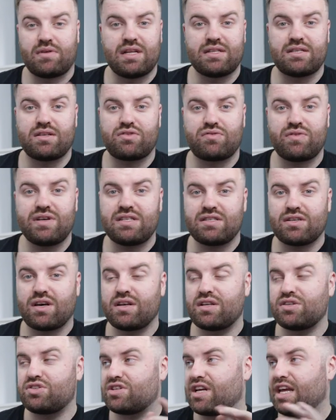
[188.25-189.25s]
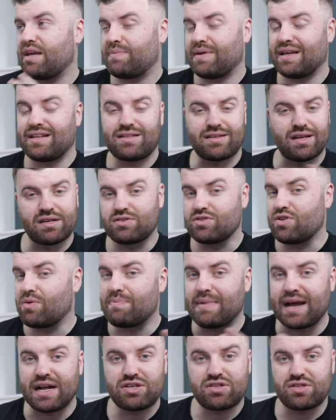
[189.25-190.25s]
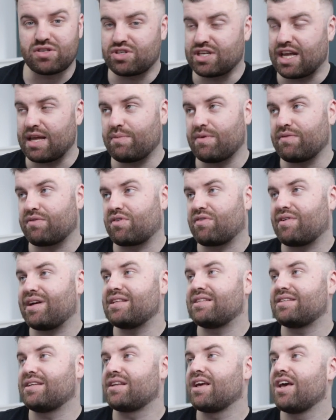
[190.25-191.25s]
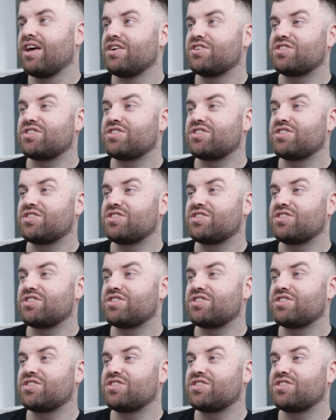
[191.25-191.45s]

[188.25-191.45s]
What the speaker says: It's a three-sided shape. It does not match the shape we've created.